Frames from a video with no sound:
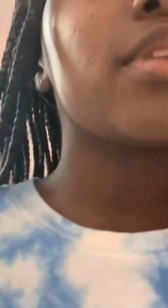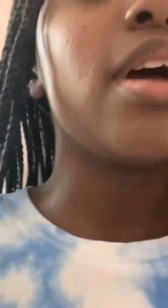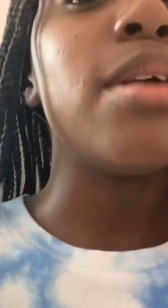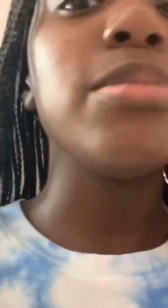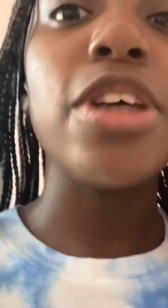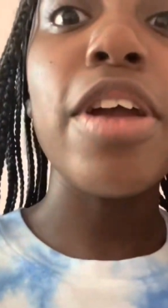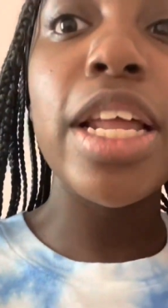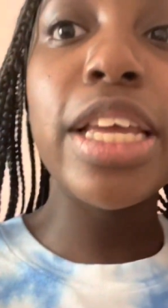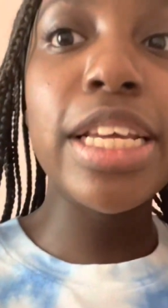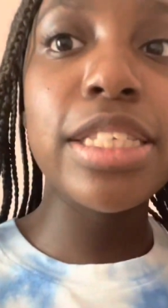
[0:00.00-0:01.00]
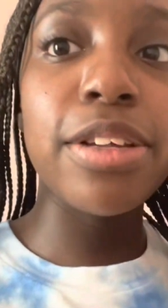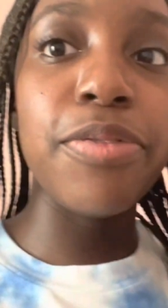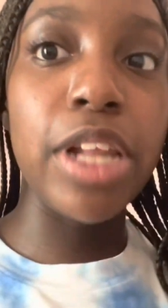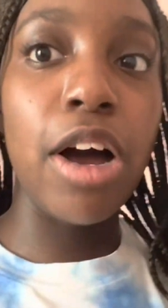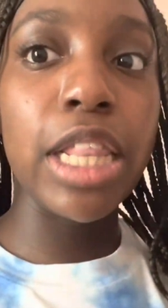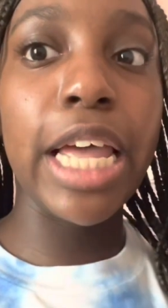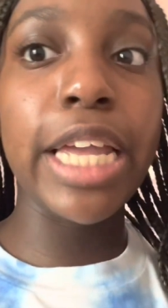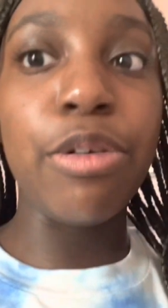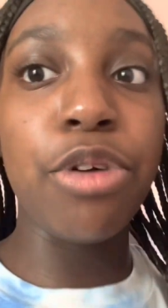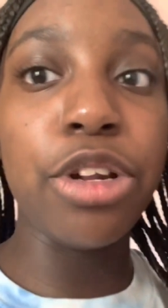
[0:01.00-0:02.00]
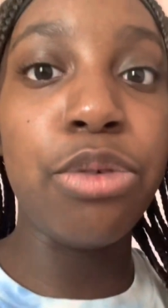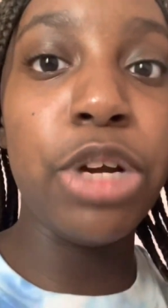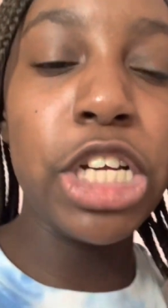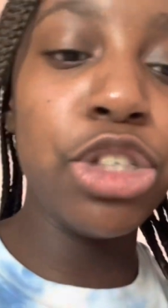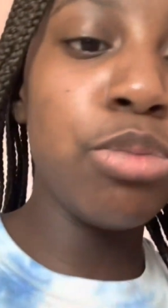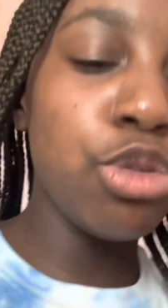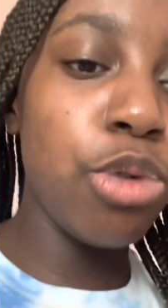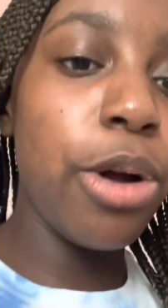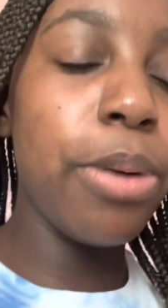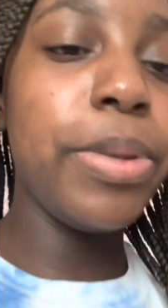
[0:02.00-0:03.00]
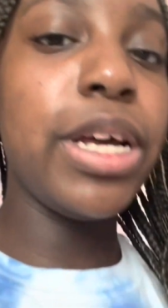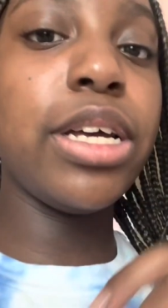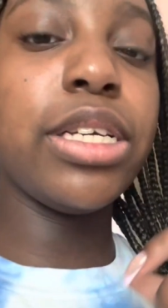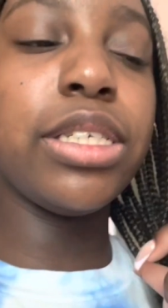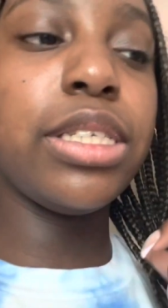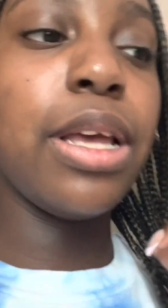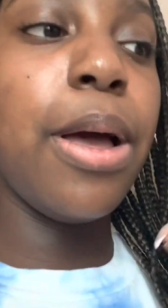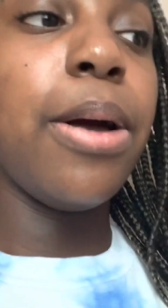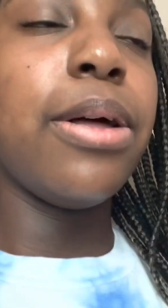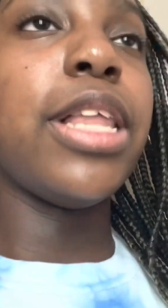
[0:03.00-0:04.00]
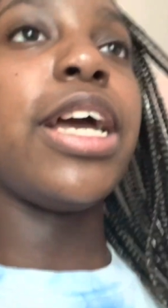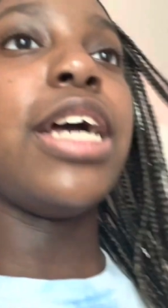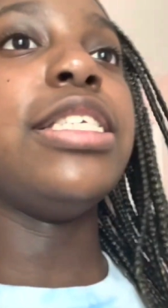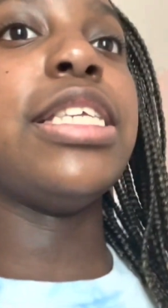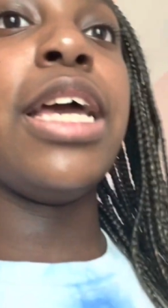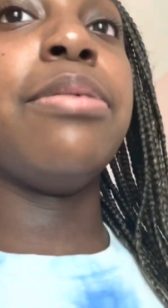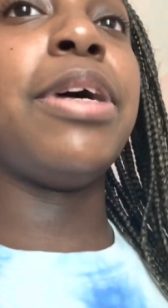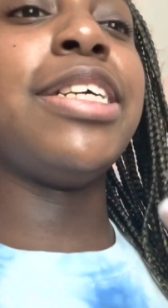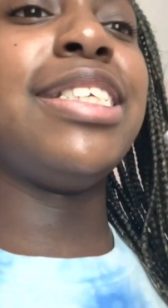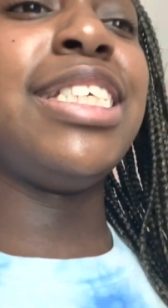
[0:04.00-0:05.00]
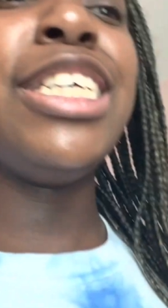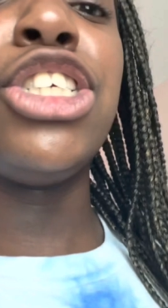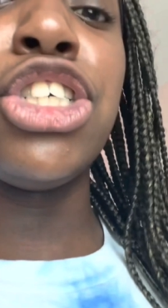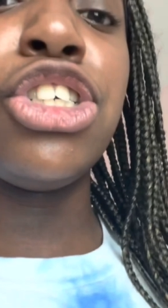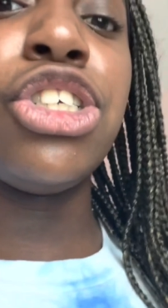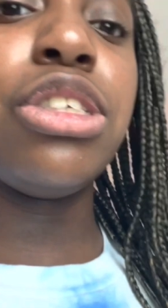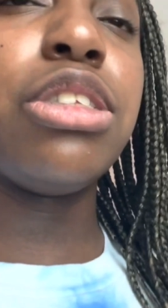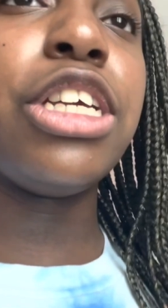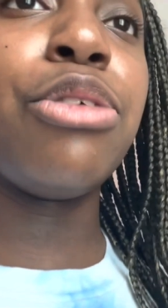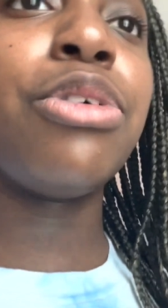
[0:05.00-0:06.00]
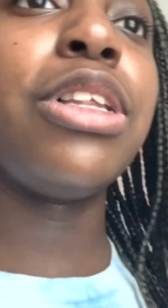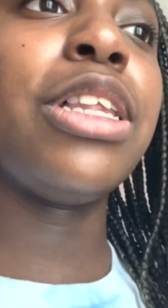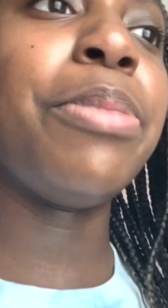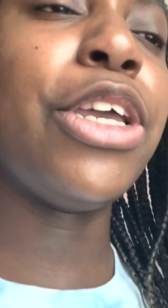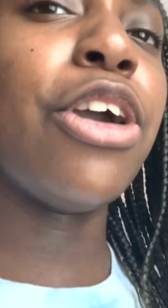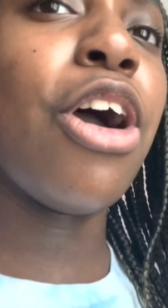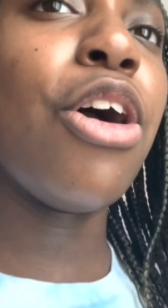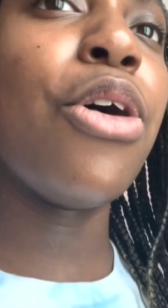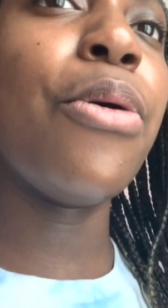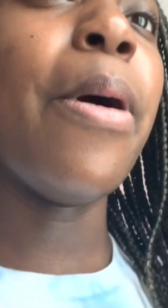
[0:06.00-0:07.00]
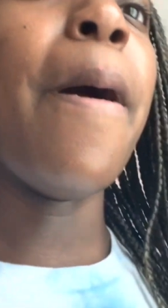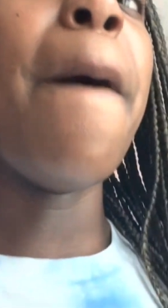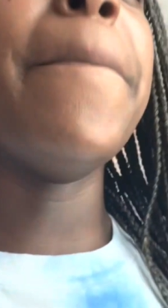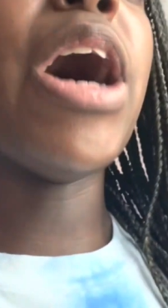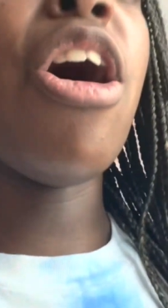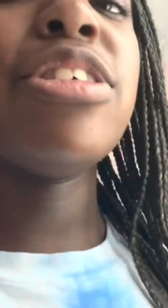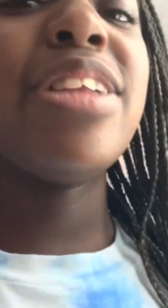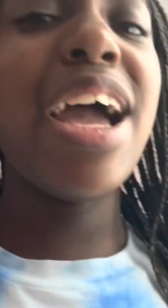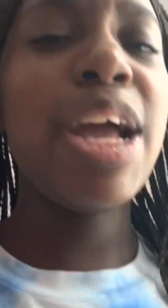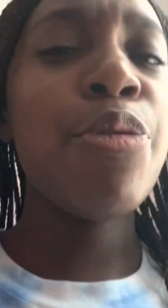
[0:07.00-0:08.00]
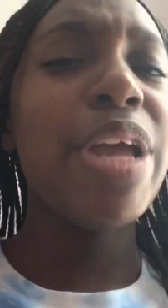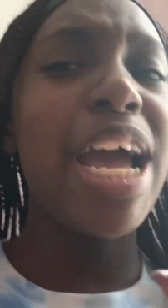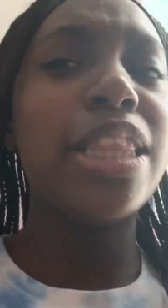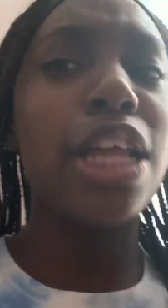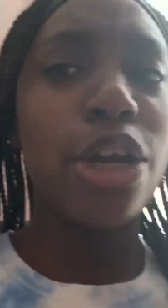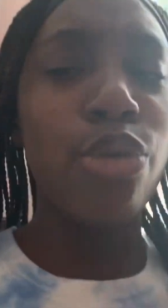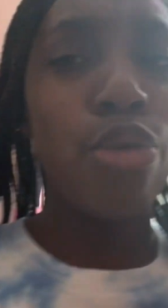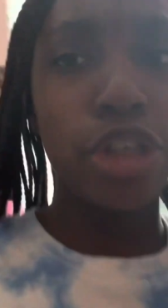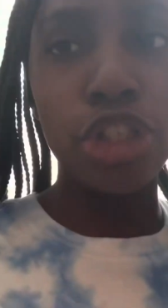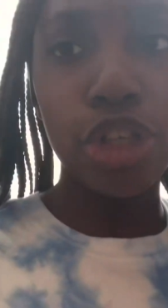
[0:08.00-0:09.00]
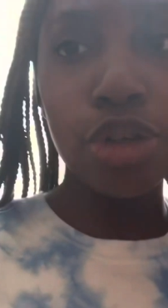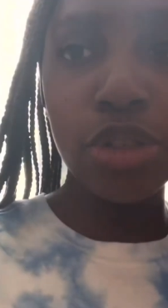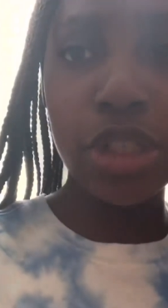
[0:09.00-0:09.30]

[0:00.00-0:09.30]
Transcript: i'm sorry i didn't get to vlog like where the restrooms were because like i said my teachers didn't really let me go Bruh. also that we had a lot of work to do